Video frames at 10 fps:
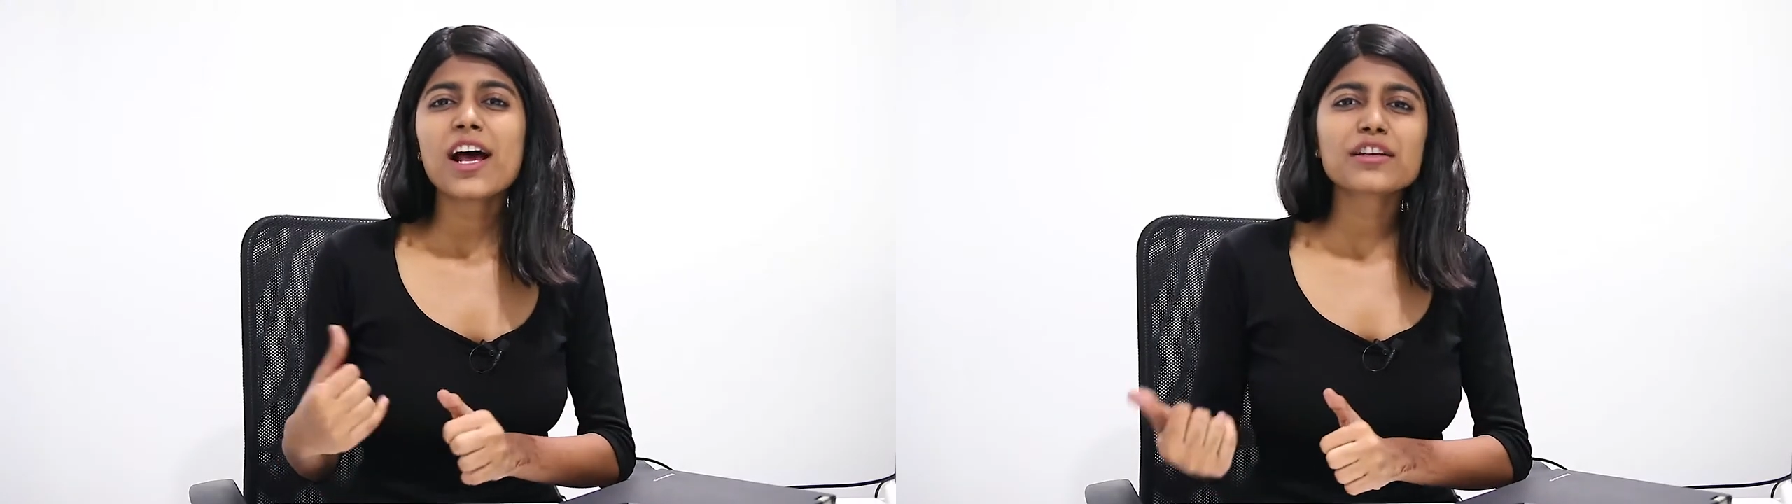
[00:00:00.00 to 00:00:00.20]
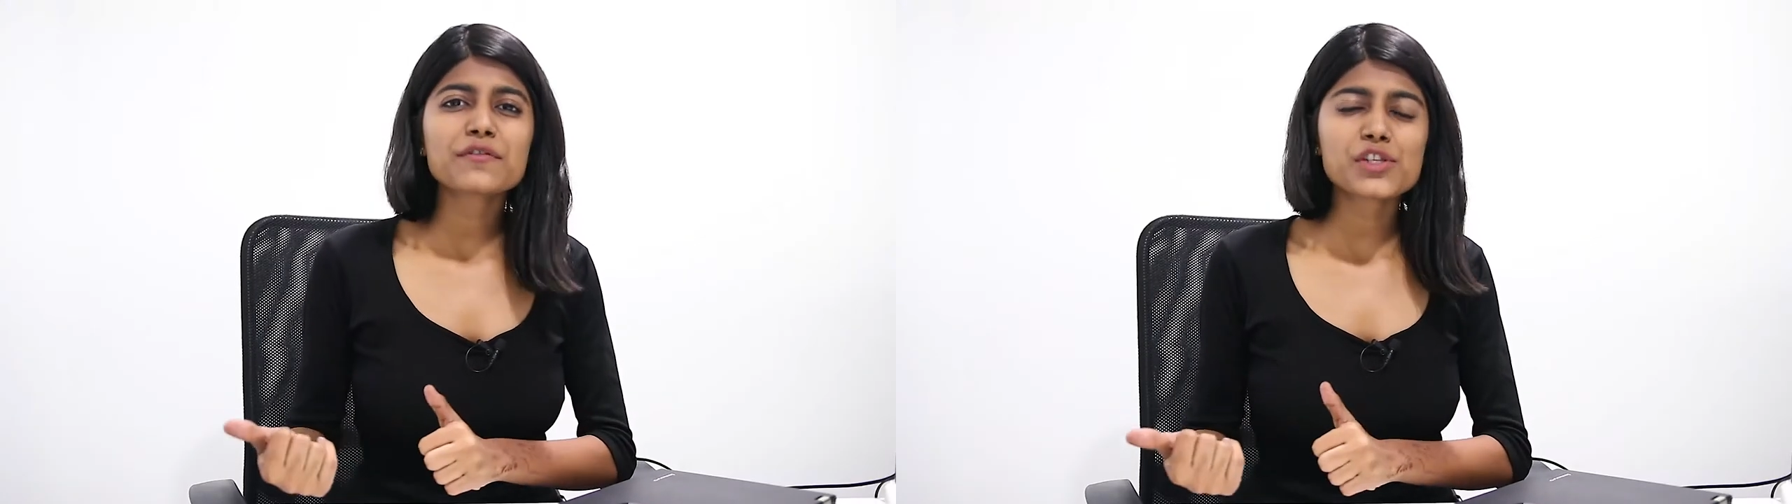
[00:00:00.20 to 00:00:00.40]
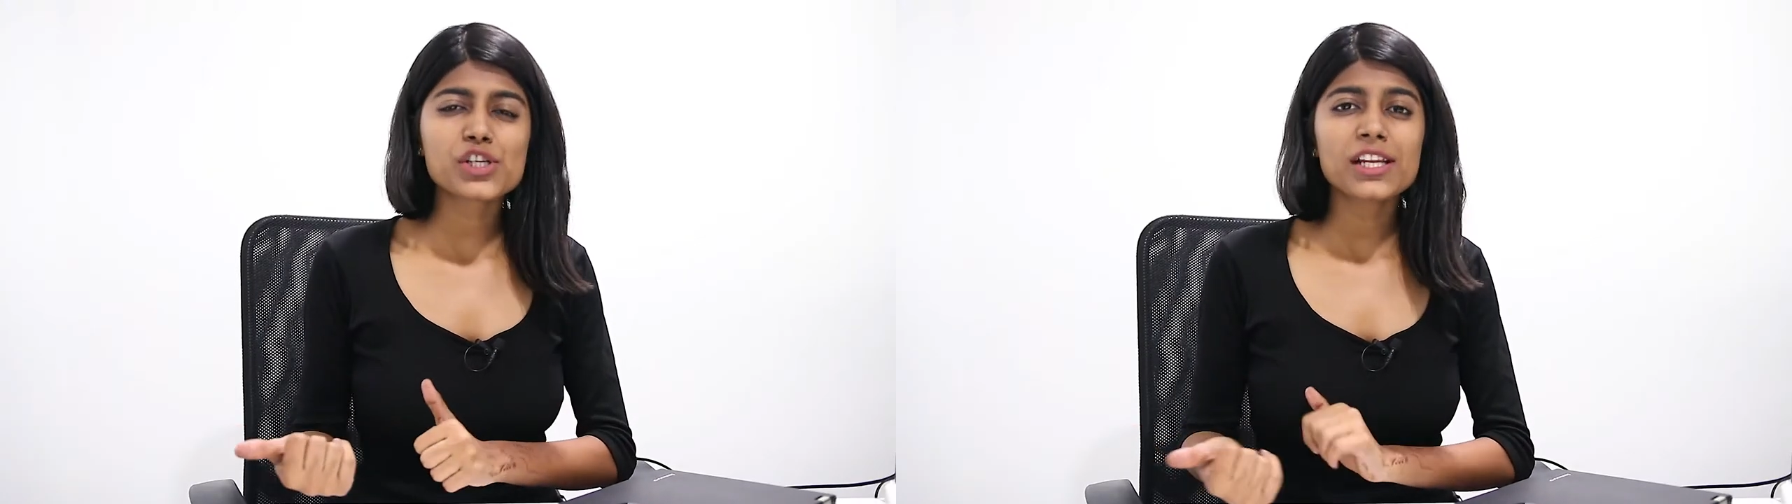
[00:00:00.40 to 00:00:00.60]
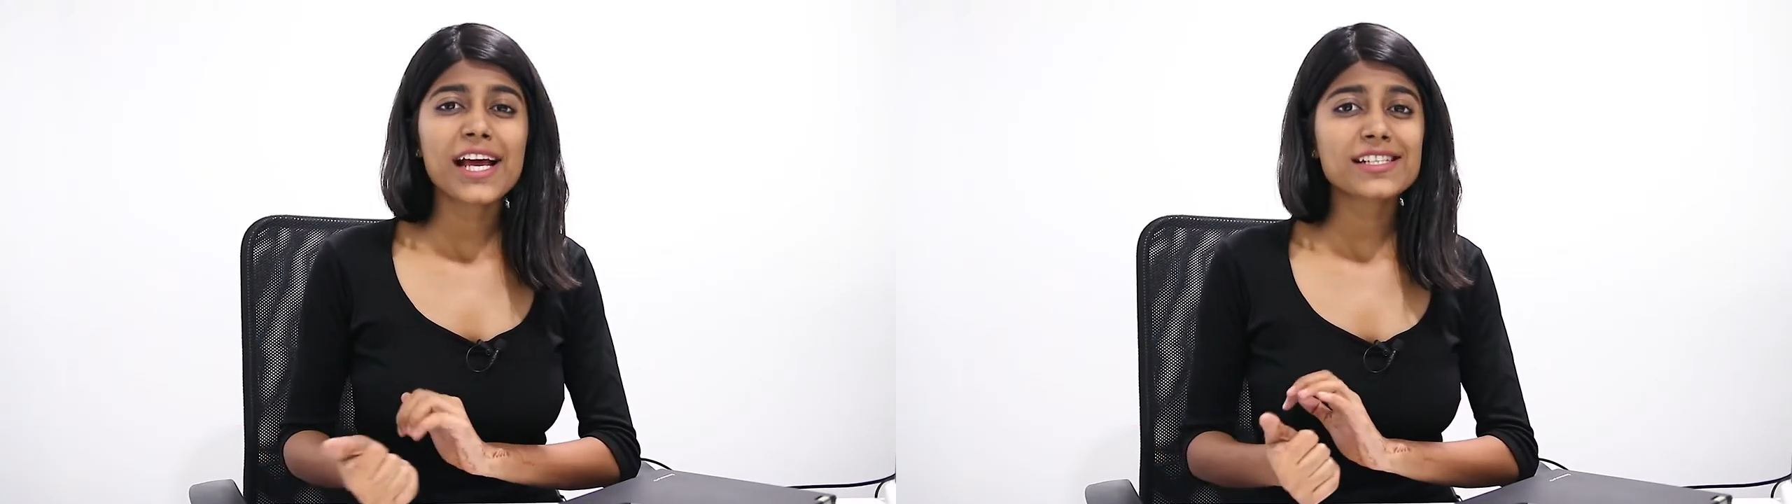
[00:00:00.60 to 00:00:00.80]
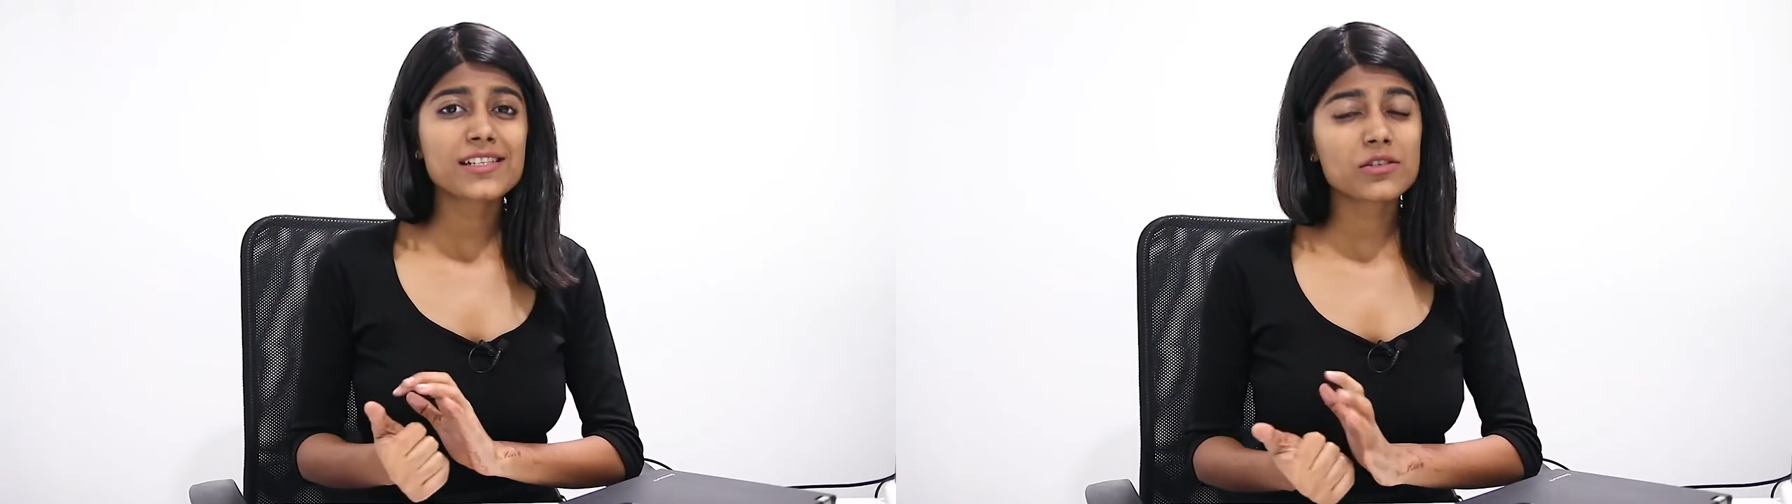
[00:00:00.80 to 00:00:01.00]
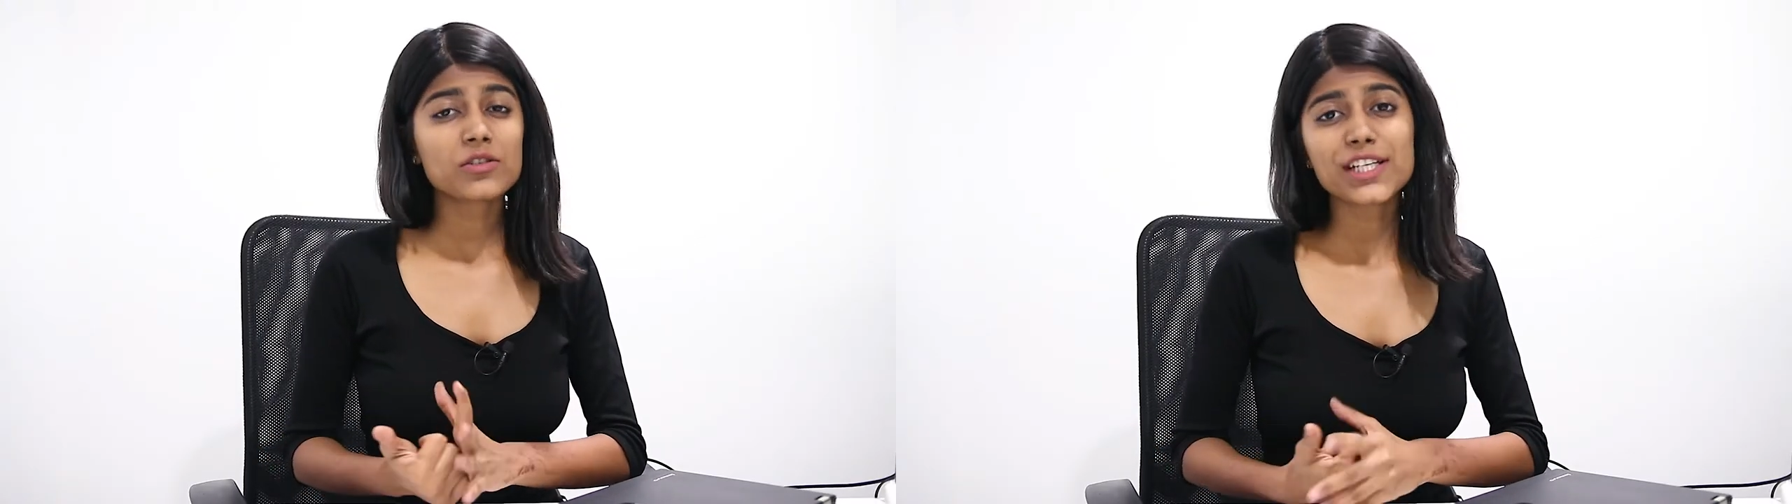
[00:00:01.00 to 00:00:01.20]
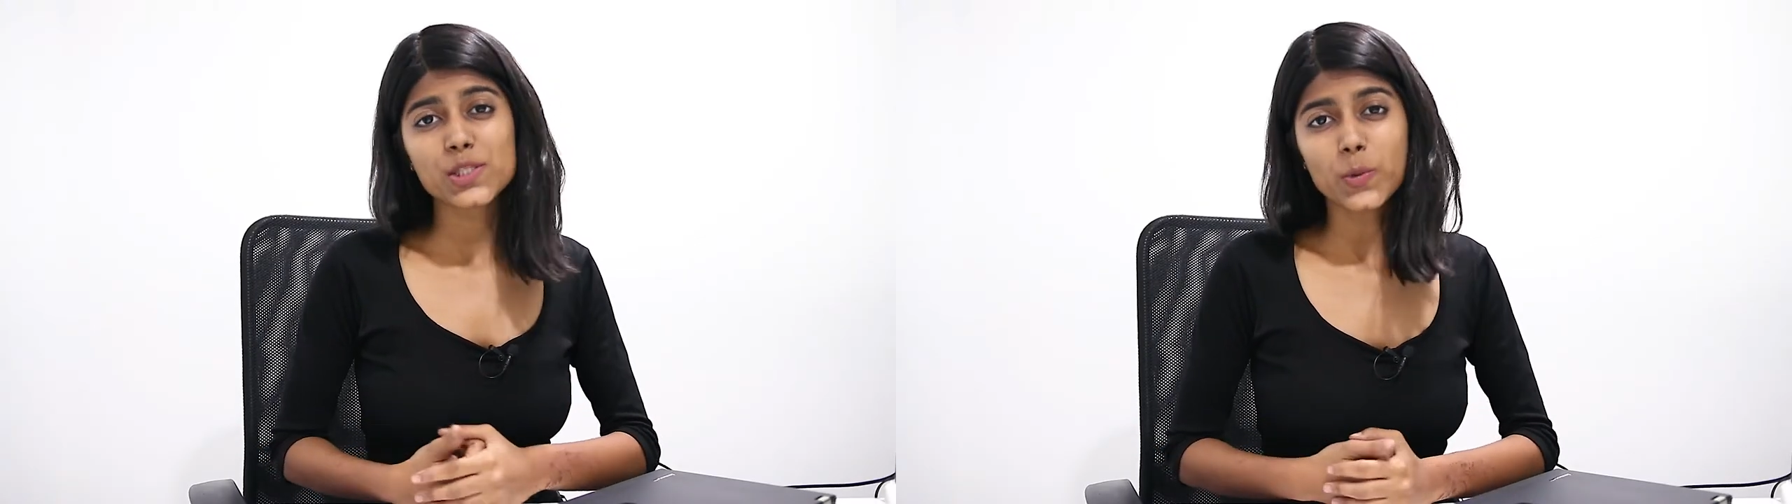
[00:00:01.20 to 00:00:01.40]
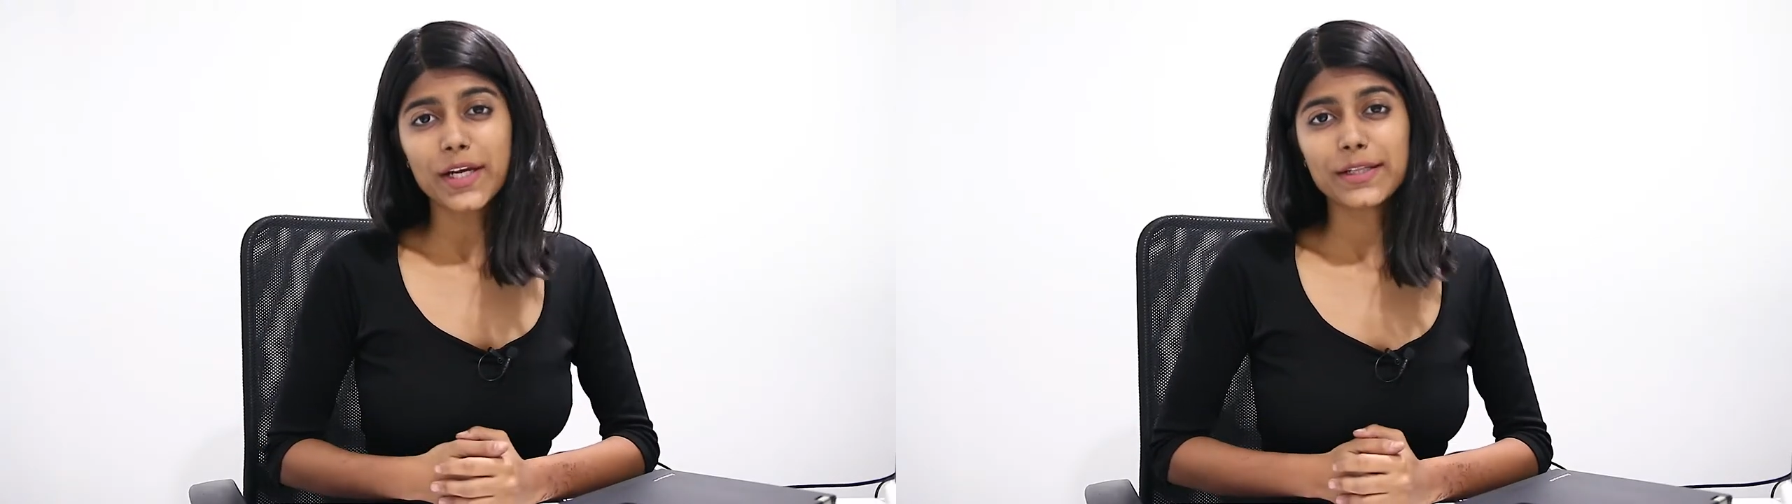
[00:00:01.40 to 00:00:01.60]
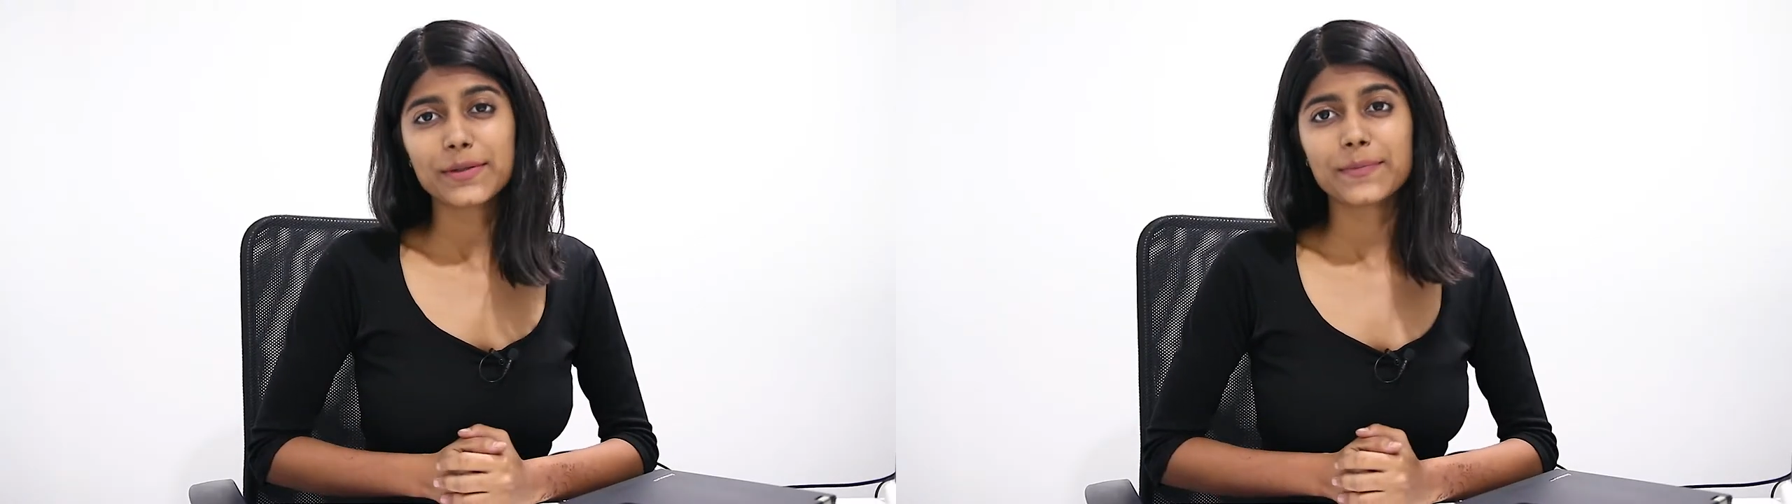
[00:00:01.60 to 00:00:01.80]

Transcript: artificial light is good as well.